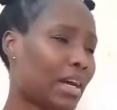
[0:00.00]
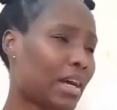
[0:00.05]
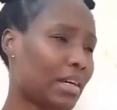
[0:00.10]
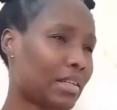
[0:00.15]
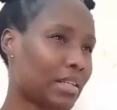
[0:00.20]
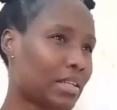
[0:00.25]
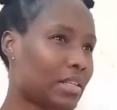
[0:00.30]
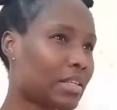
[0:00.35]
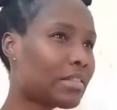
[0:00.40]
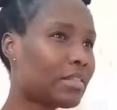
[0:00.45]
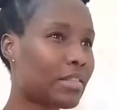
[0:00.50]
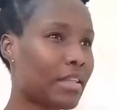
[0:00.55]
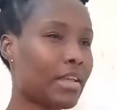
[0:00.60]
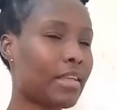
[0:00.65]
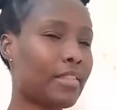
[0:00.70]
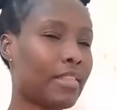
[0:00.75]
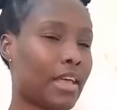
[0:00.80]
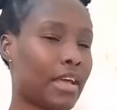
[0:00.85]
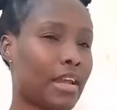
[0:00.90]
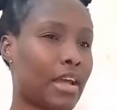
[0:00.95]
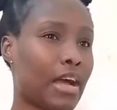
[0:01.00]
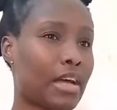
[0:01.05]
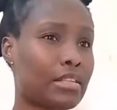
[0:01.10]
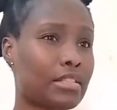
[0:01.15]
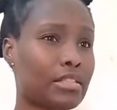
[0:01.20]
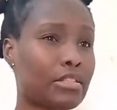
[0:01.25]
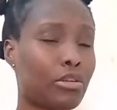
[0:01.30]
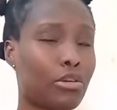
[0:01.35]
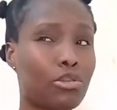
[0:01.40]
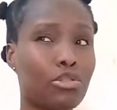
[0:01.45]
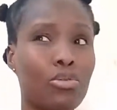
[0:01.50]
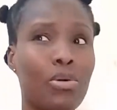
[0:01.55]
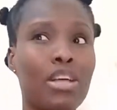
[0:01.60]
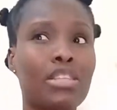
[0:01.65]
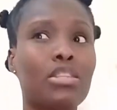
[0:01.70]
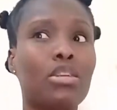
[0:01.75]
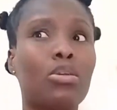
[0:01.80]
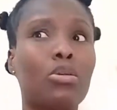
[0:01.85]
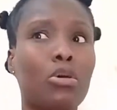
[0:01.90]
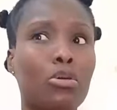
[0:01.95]
Another thing that also
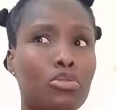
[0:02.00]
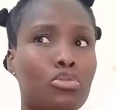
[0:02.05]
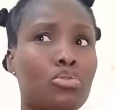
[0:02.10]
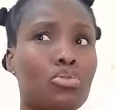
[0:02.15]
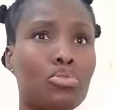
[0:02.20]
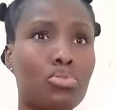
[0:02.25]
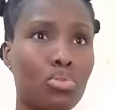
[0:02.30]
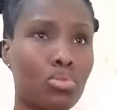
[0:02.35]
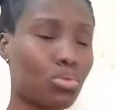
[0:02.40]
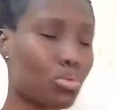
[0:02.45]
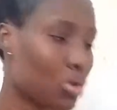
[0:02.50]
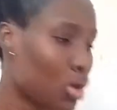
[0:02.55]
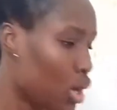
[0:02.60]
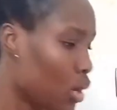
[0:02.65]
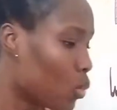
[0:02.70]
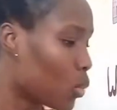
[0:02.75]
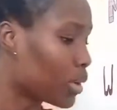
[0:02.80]
has a lot to do